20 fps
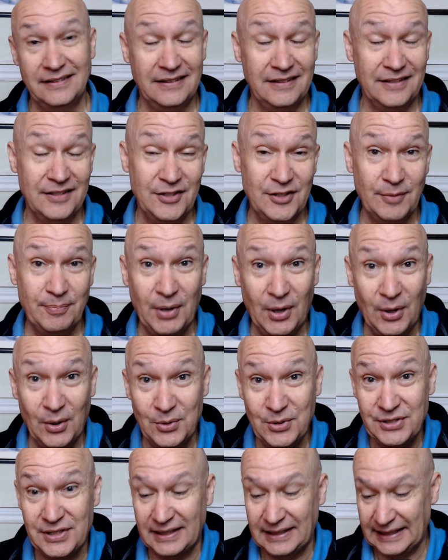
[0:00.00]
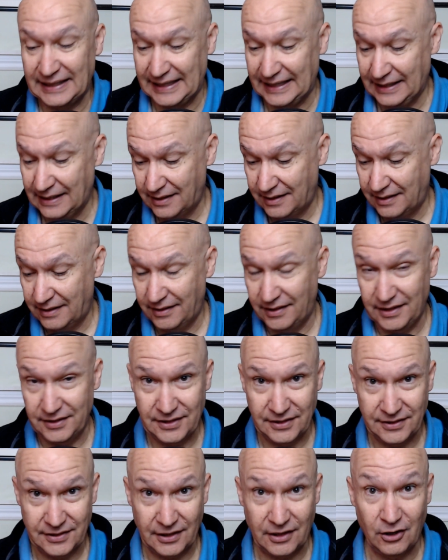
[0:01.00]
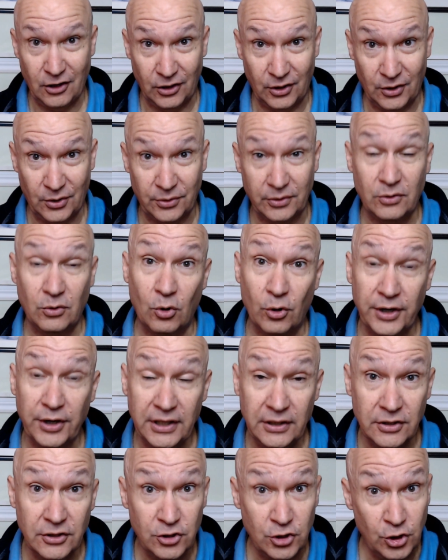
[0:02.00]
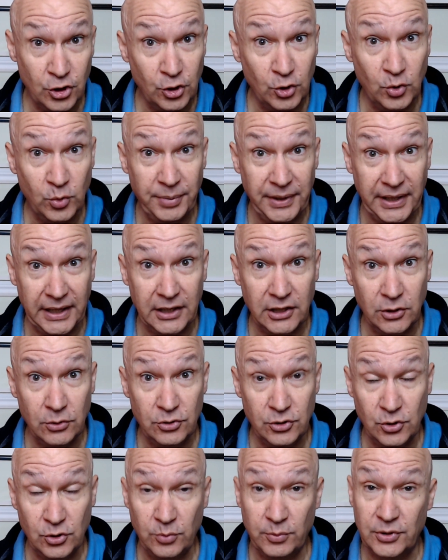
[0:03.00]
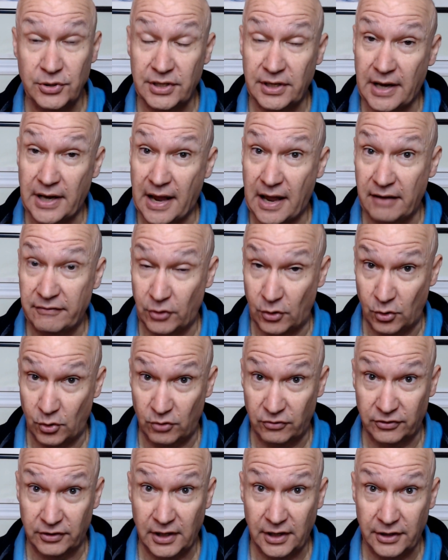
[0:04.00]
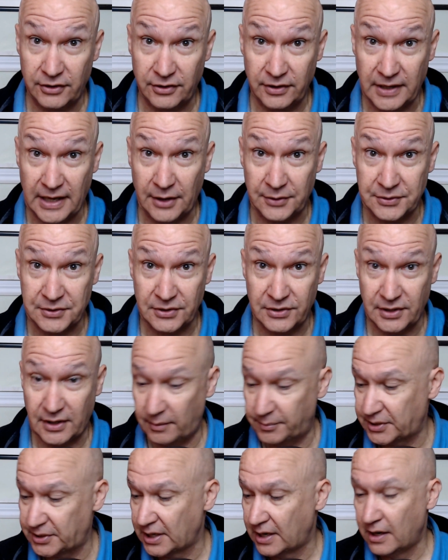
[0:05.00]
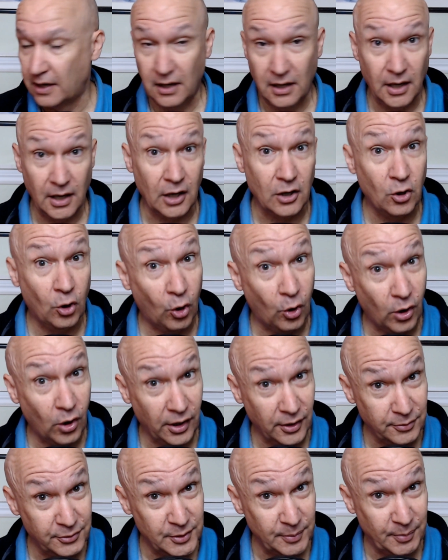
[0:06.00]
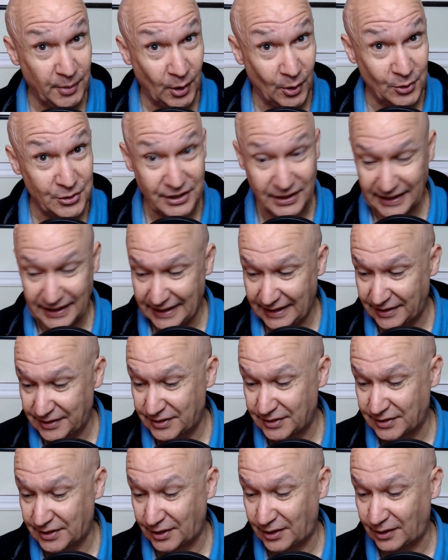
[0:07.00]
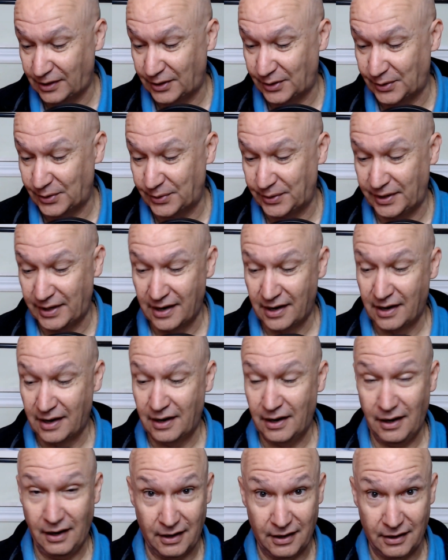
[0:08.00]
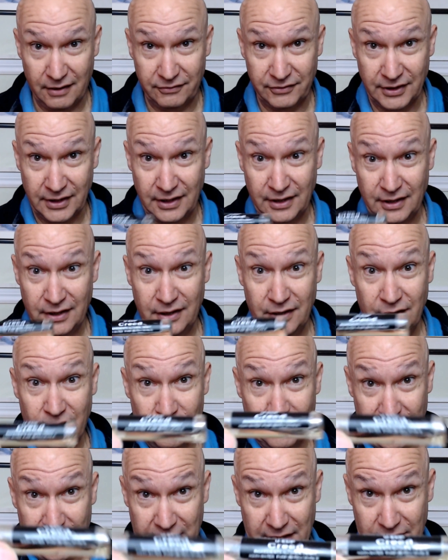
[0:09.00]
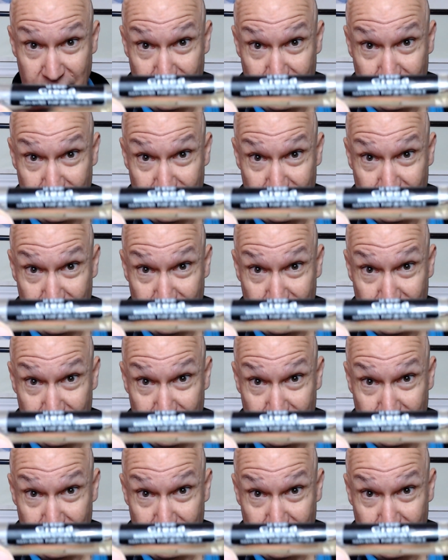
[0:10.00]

supposedly, this is a clone, according to 2 big YouTubers that have over 100,000 subs, supposedly this is a clone of Creed